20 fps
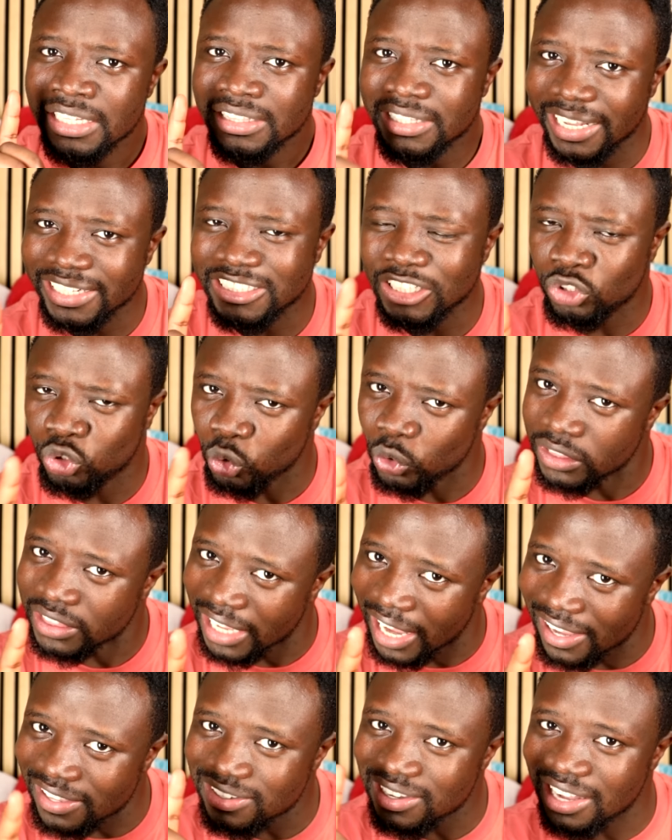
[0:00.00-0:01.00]

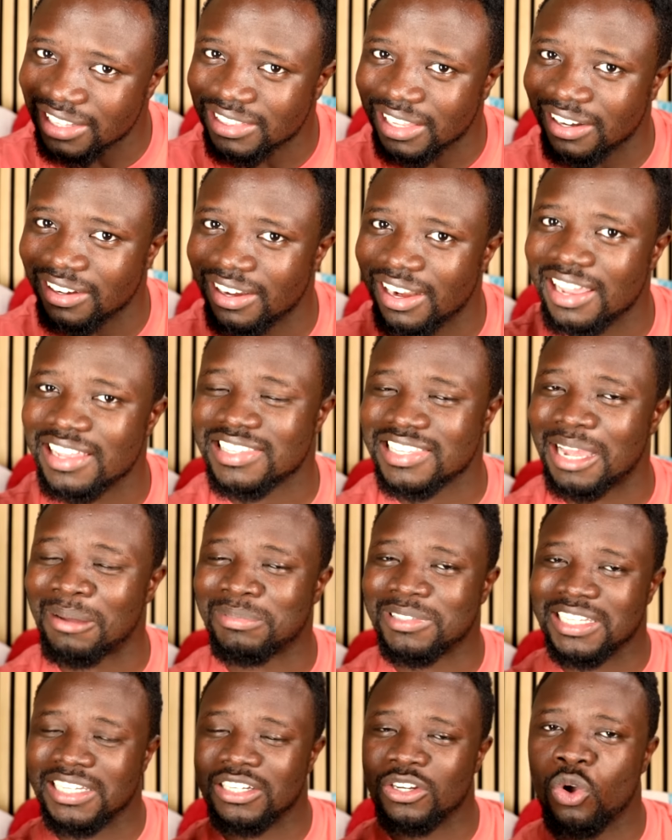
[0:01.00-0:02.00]
32,800 and
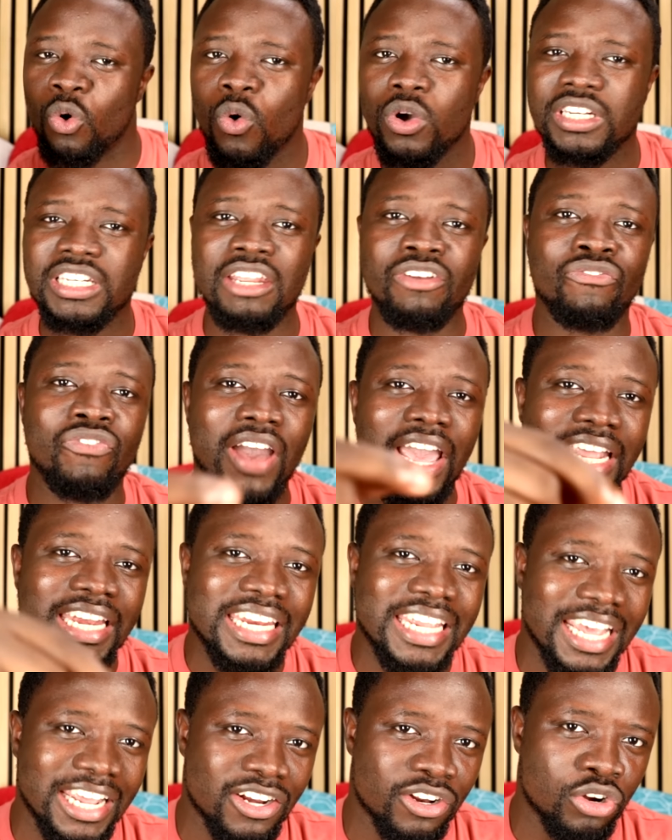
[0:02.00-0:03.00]
something, you know, who divide
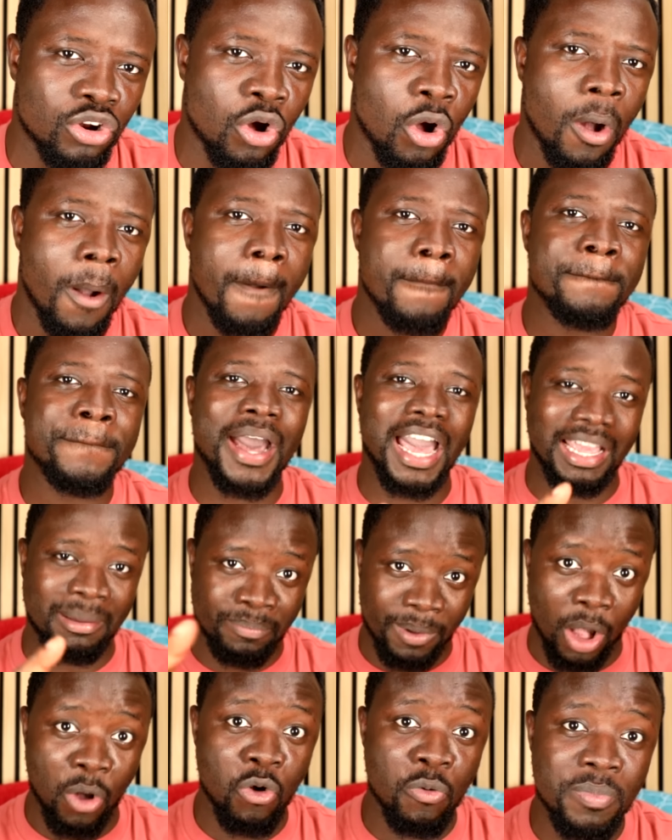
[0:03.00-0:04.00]
it, you know, by
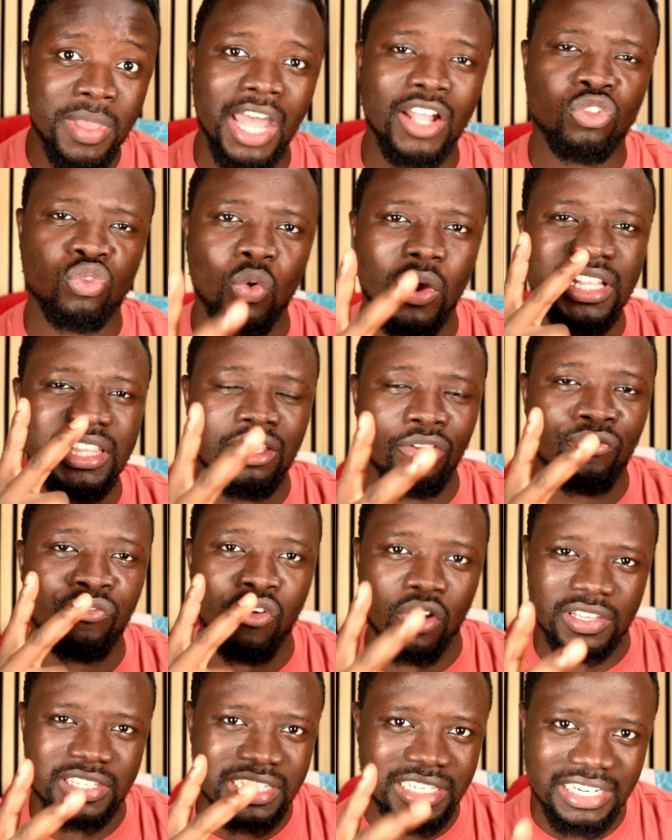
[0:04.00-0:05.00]
BAWUMIA
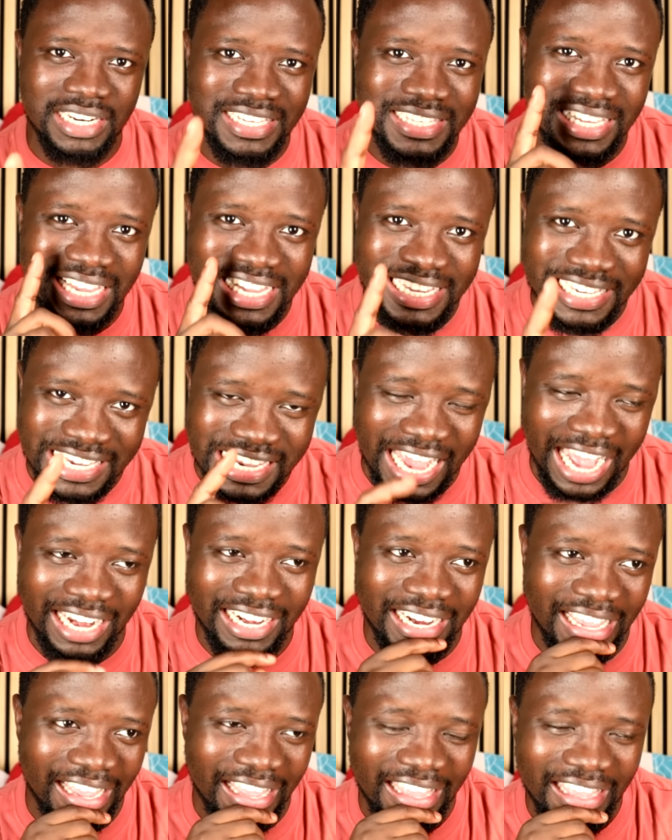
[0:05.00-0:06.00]
24 cedis a year
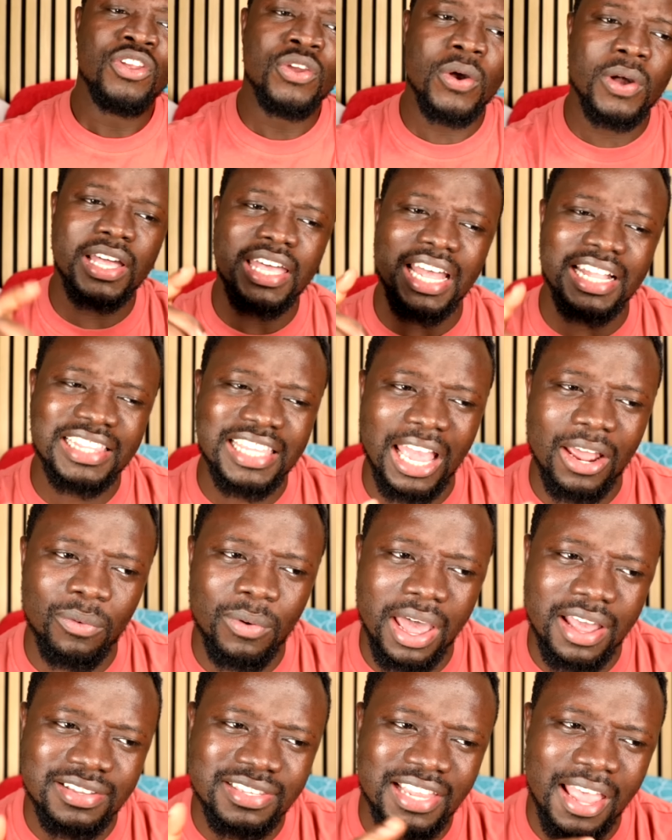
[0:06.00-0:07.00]
now. You get
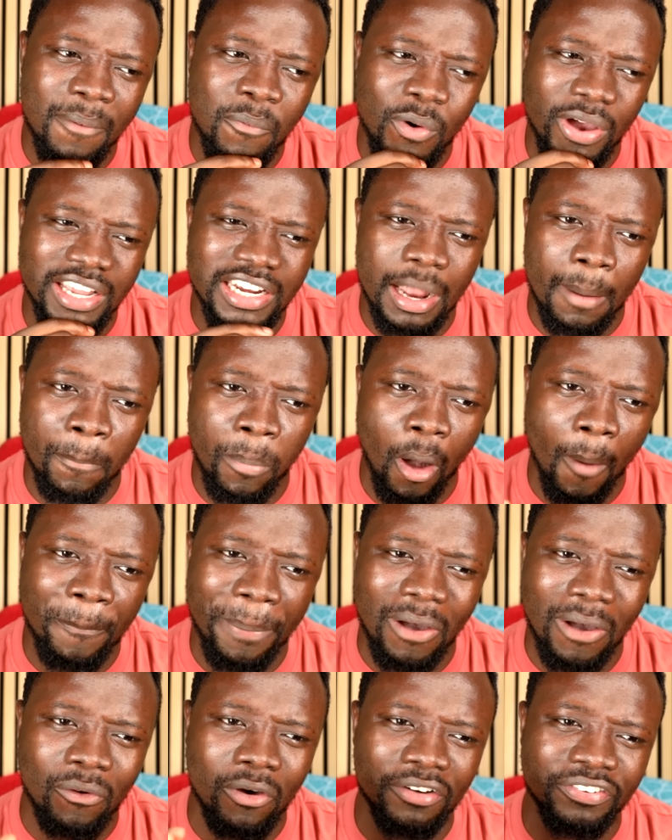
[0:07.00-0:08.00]
around somewhere in the
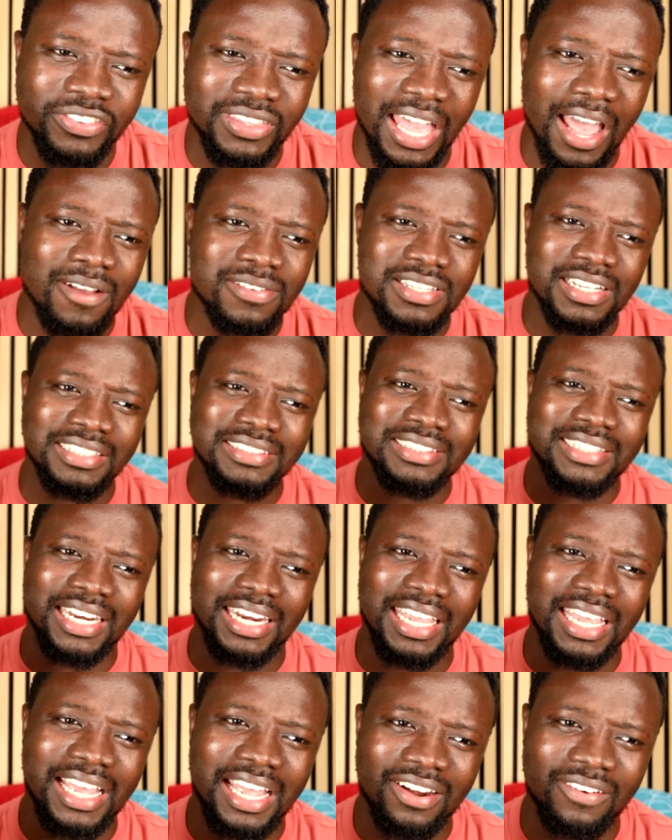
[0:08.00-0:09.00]
ballpark of
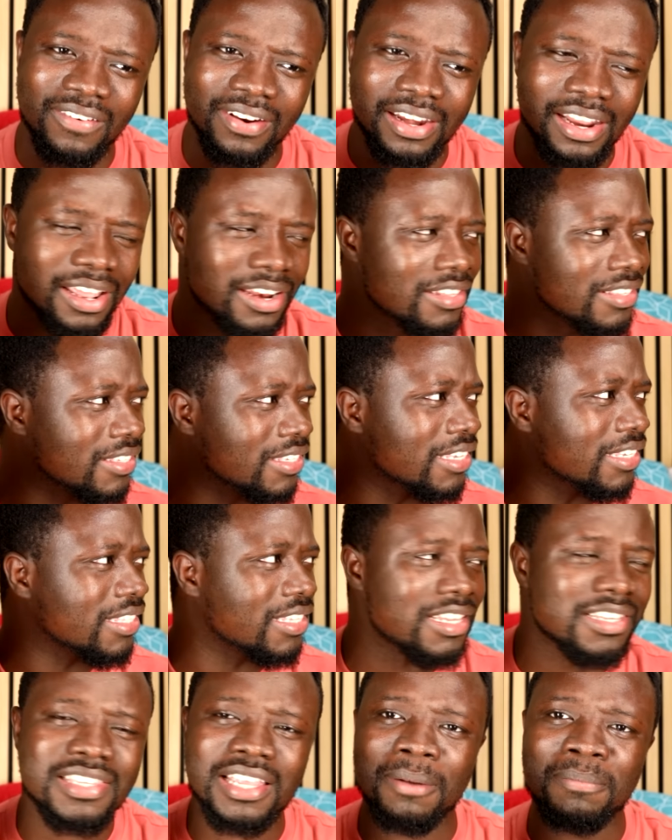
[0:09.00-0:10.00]

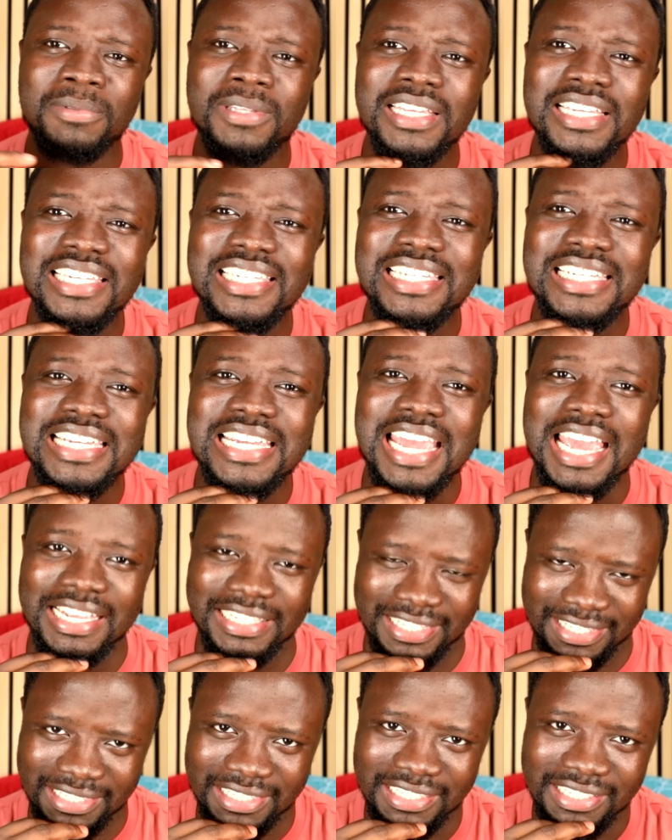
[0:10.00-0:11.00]
1,360 something
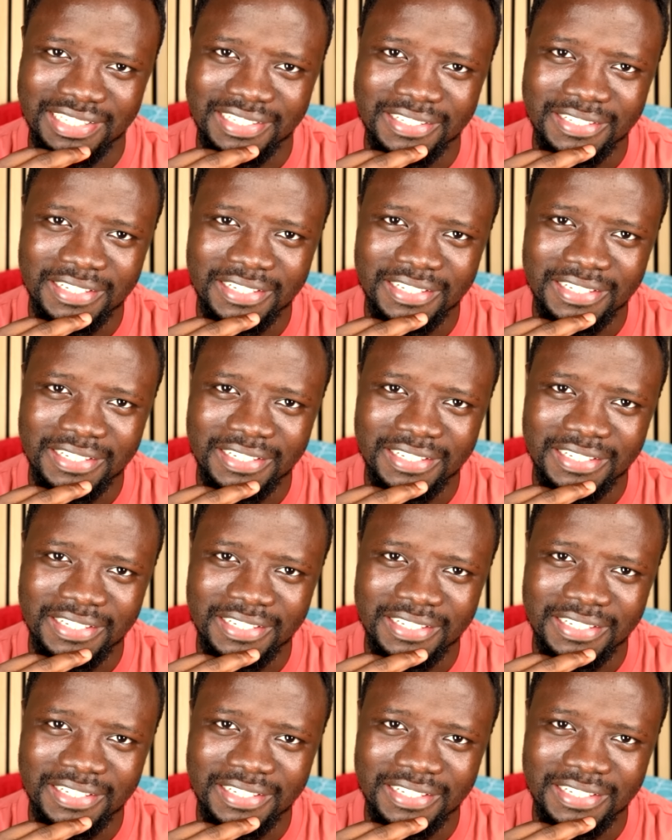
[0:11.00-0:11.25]
years.